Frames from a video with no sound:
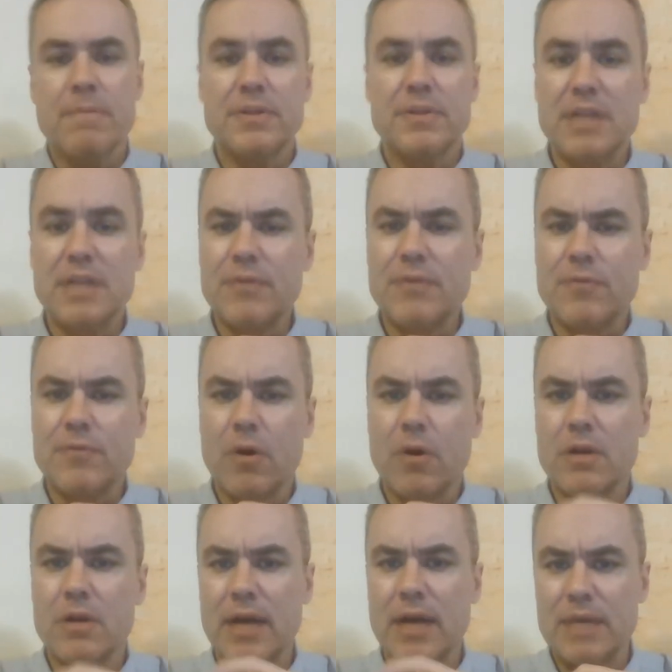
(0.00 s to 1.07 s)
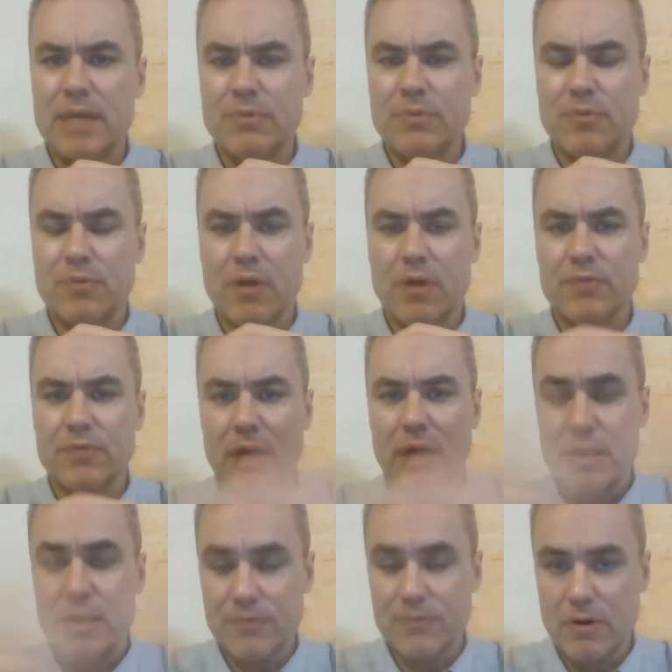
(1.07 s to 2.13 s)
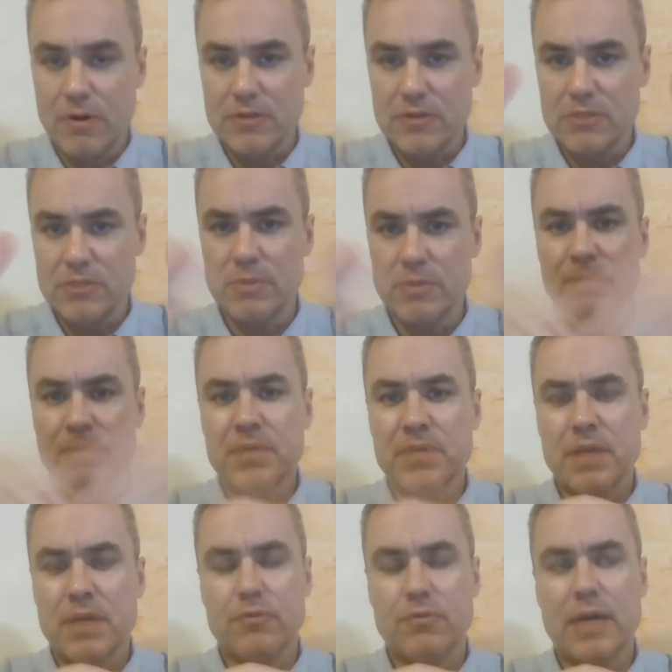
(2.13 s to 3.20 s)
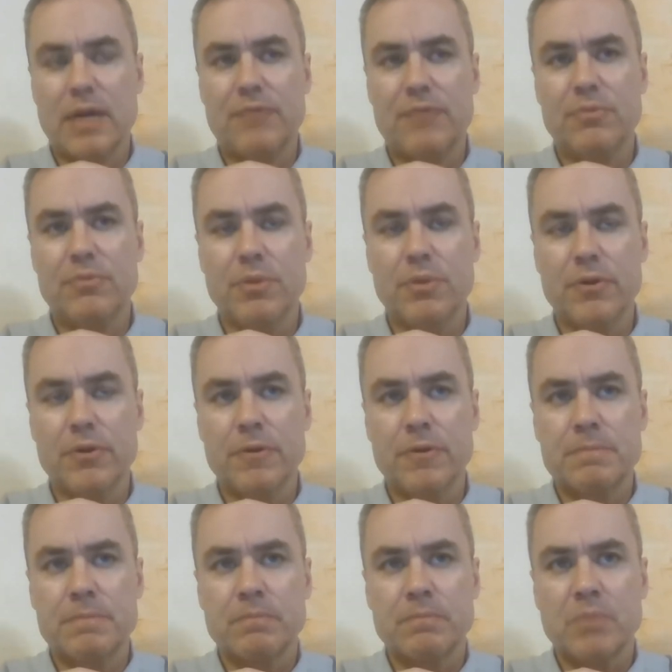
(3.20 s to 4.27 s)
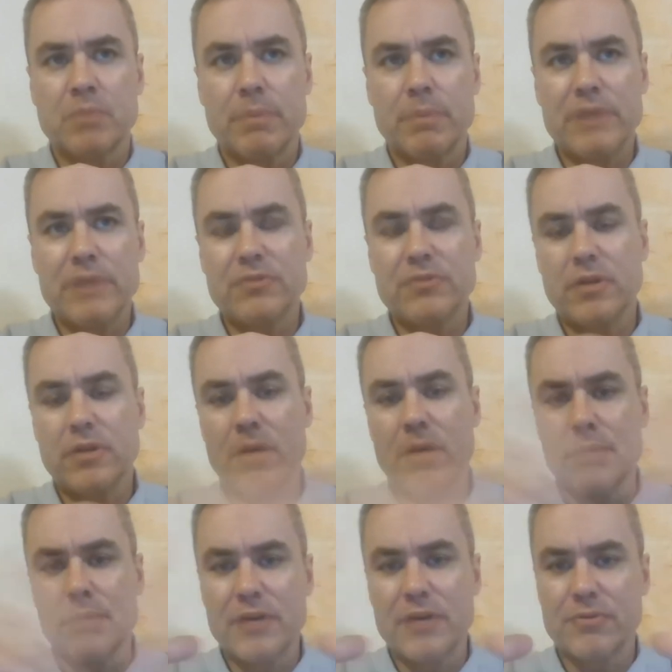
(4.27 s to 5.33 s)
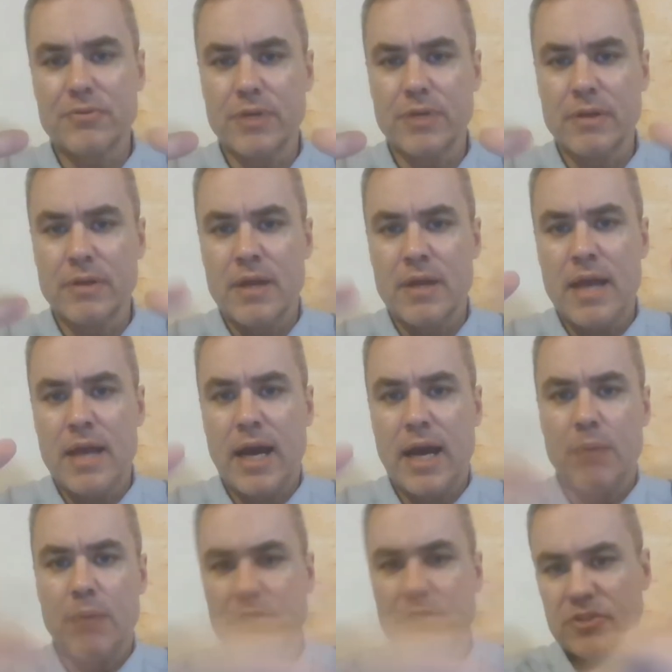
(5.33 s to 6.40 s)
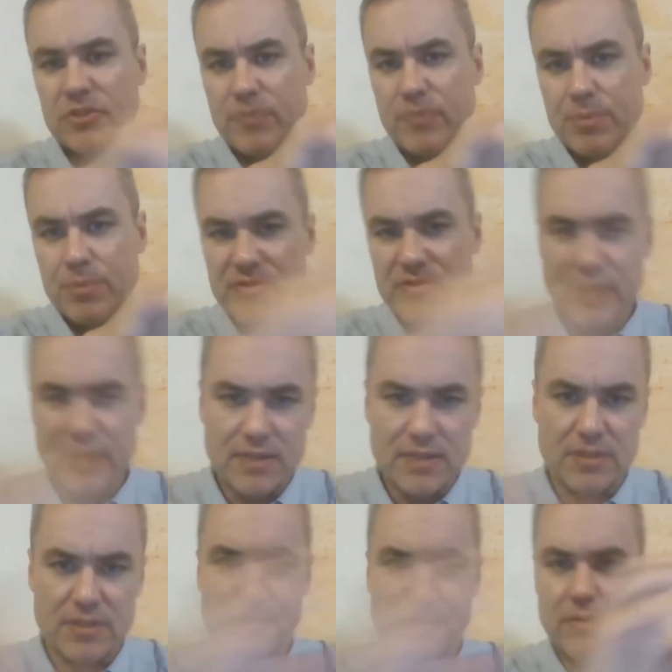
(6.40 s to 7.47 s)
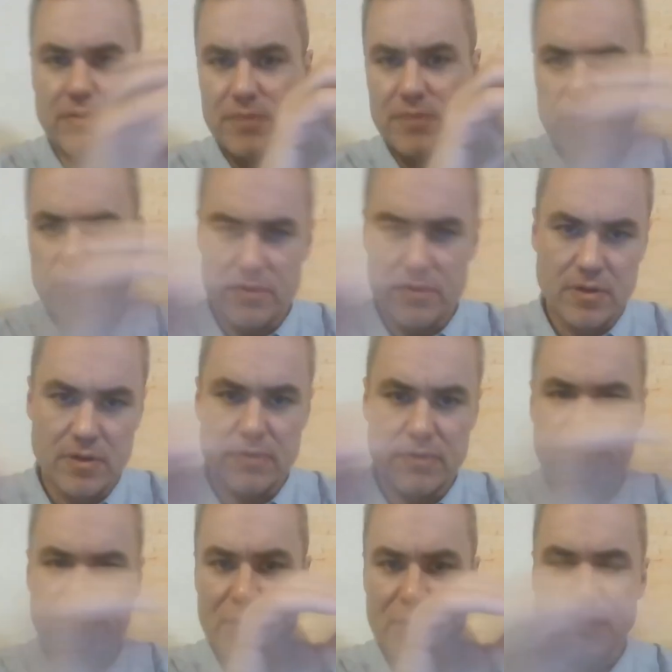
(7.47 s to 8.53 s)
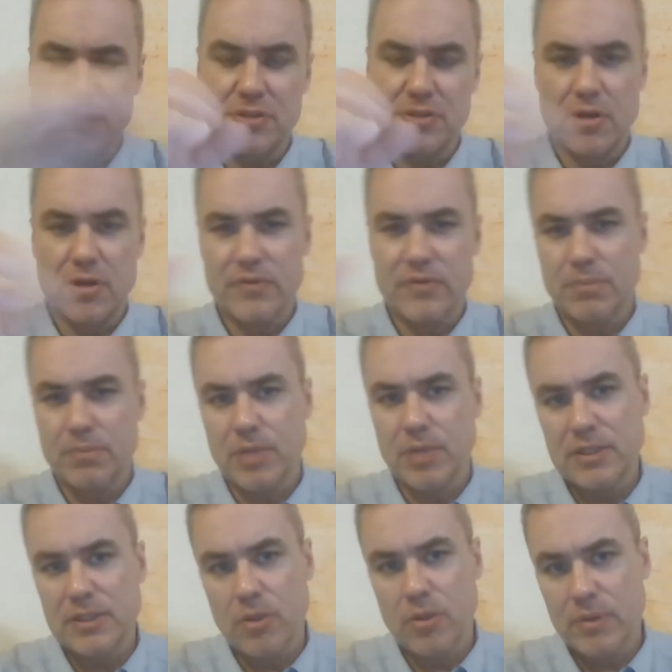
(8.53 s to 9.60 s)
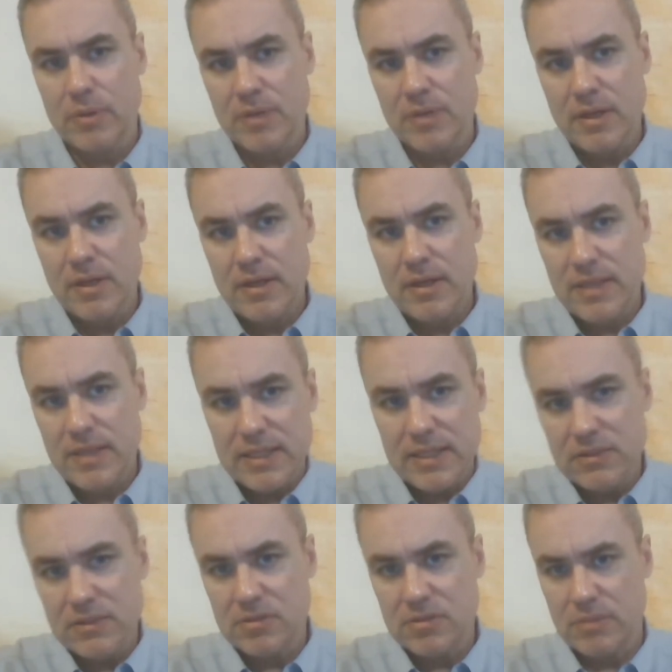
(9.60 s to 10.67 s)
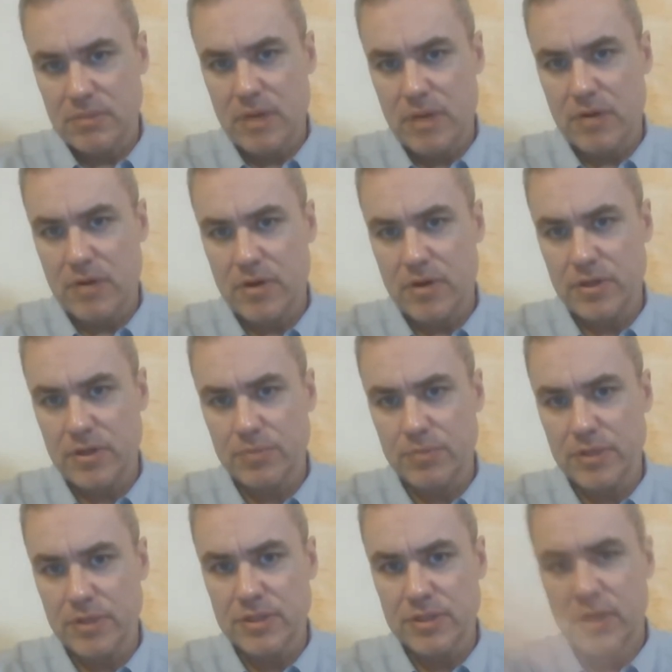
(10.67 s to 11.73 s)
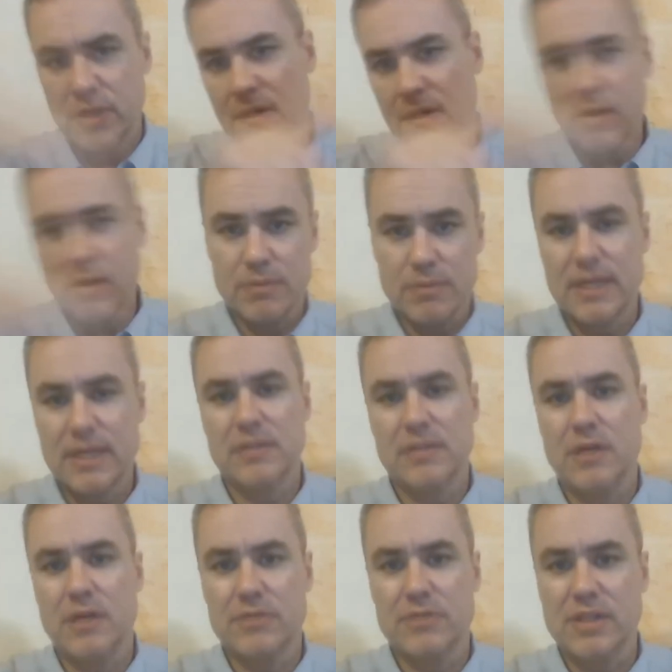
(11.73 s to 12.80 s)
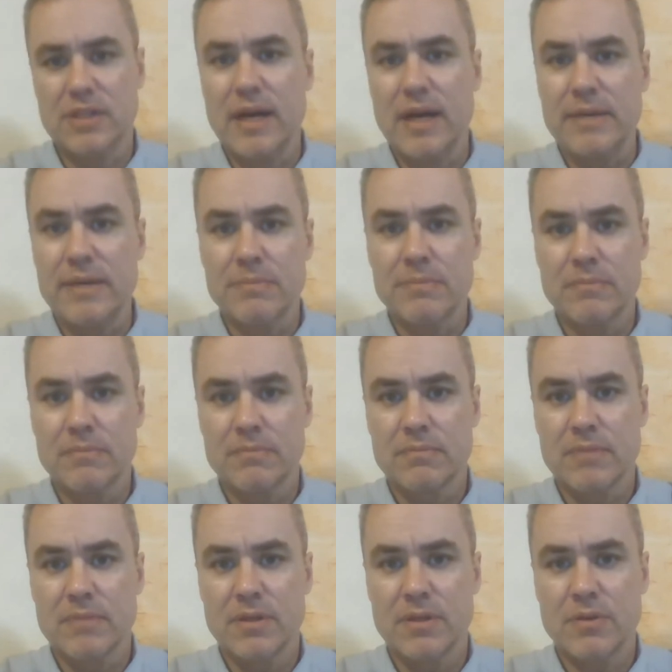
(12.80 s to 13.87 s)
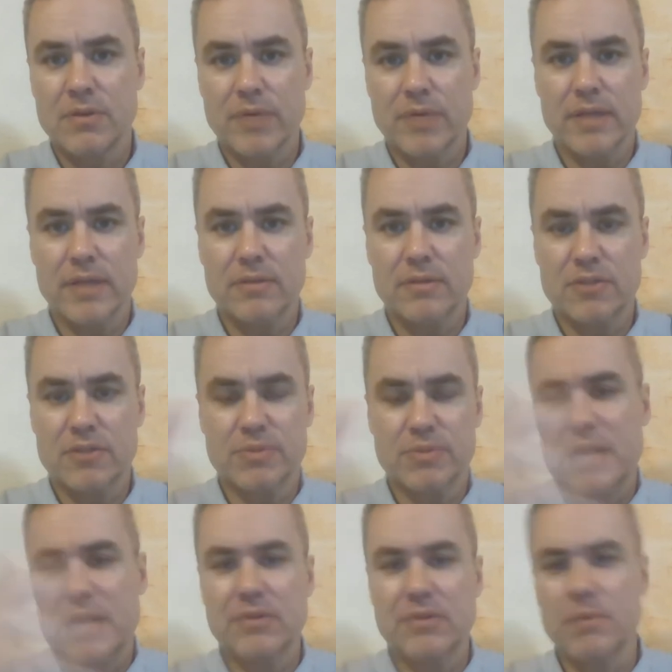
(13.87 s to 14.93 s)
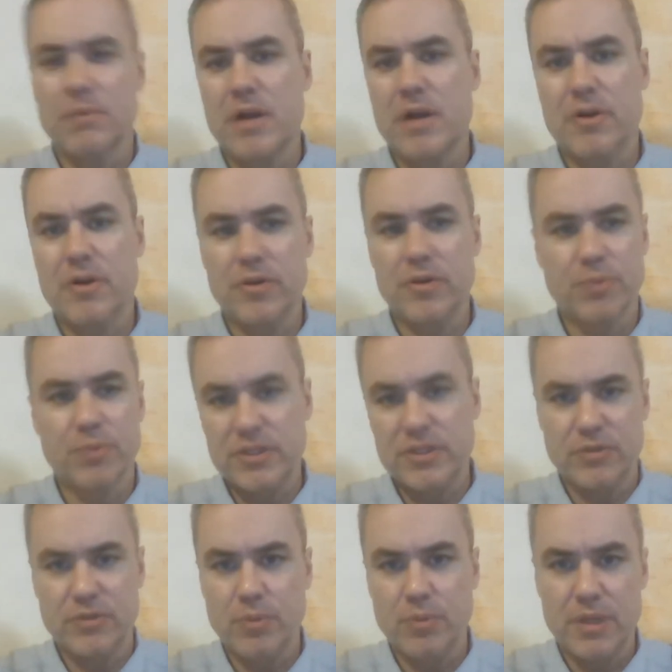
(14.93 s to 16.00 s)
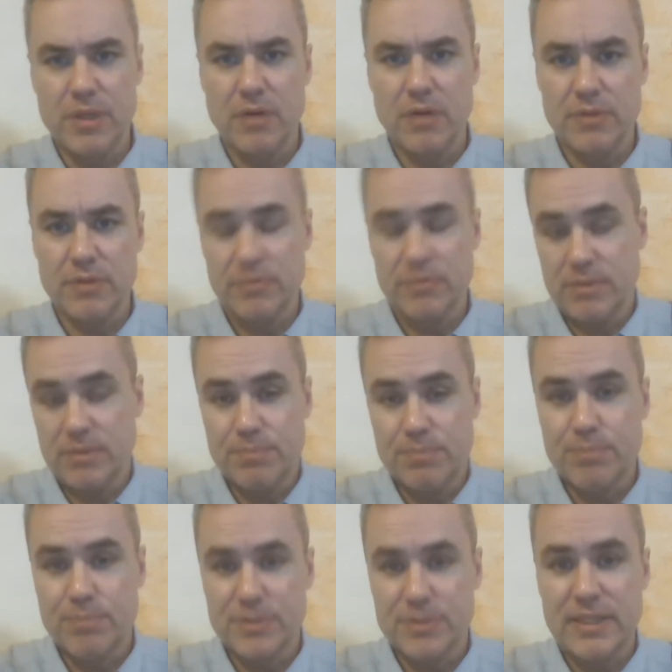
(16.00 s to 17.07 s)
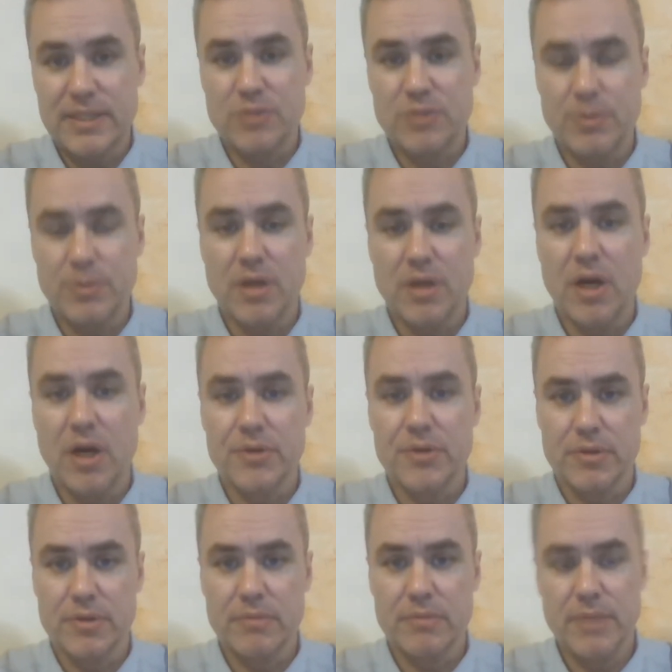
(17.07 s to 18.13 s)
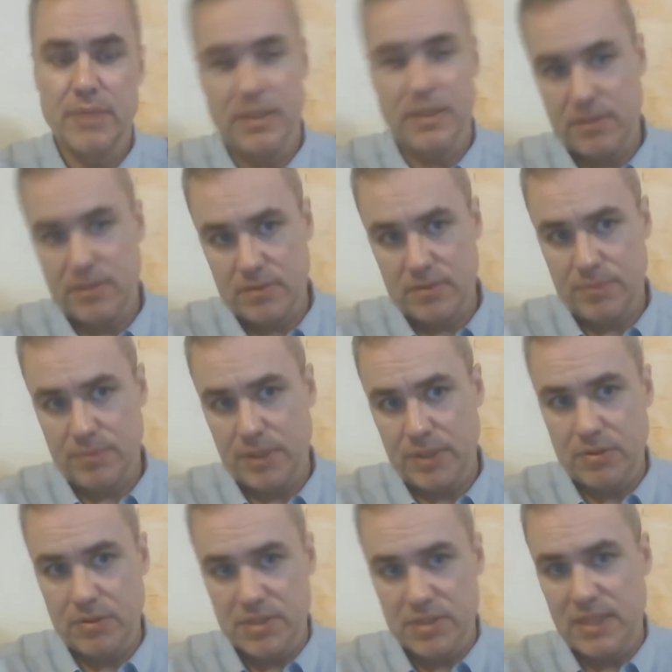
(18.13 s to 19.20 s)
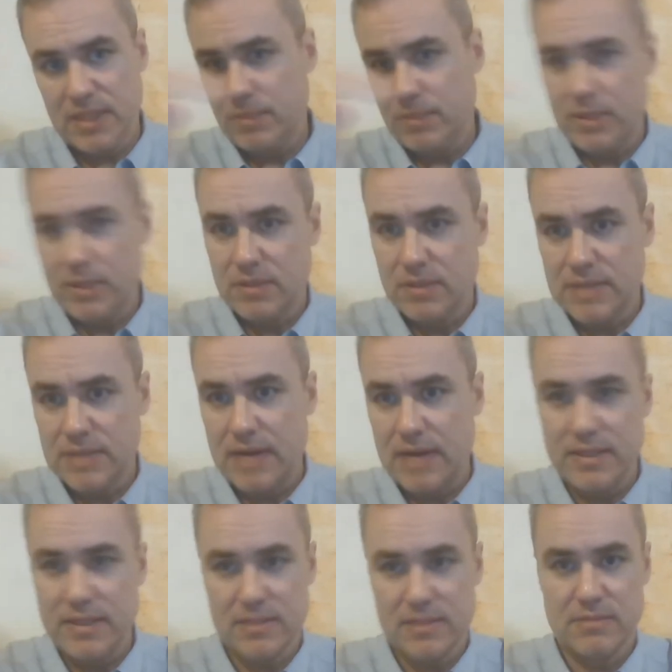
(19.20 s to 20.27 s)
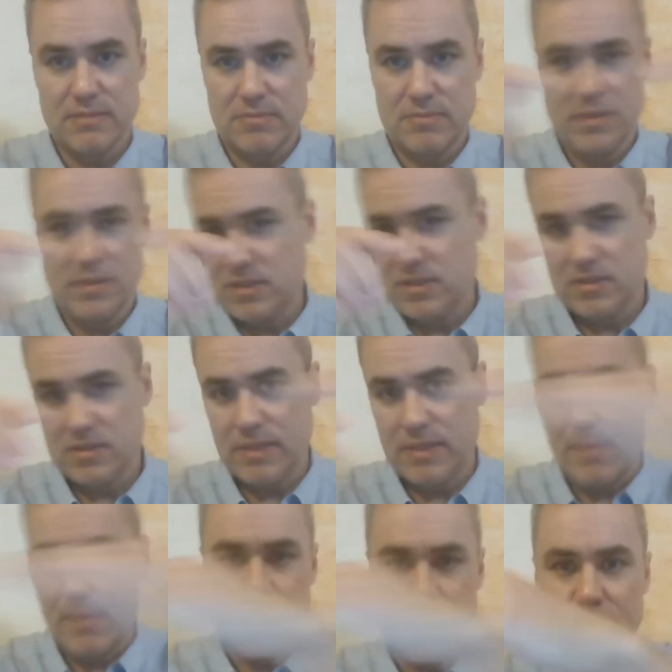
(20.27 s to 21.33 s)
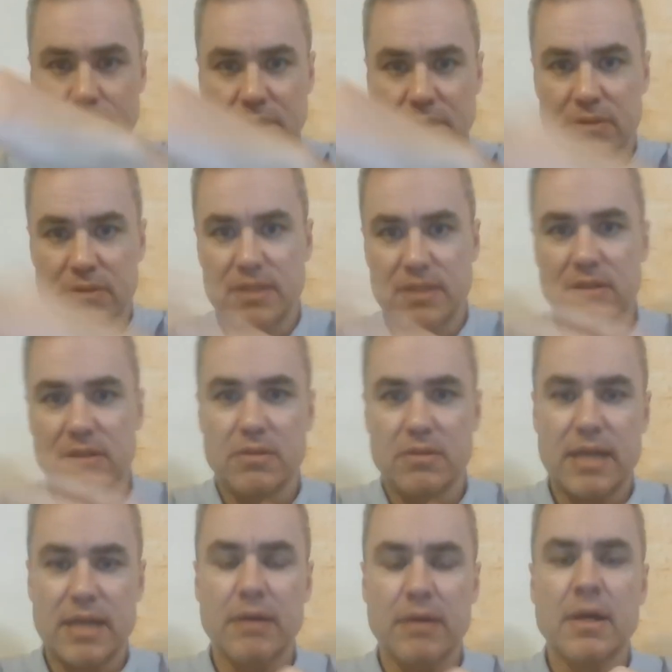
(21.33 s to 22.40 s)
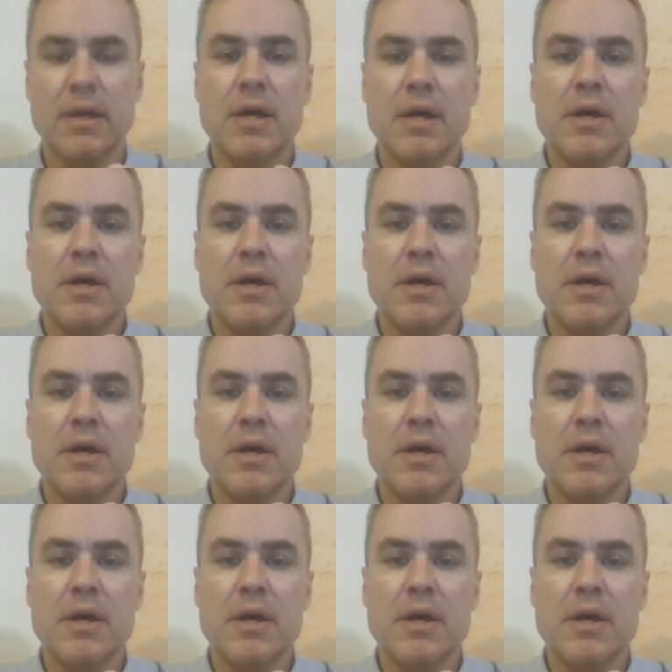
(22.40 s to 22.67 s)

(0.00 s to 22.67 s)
The DFFR and IFFR, IFR, excuse me, if you're not familiar, basically are measuring how much of a percentage of, of a fraction of the blood going into the myocardial bridge comes out the other side right? Because without the myocardial bridge, it will be a, uh, the, the percentage will be 100, meaning the blood goes in, the blood goes out, and it's just the same amount of blood goes in as goes out.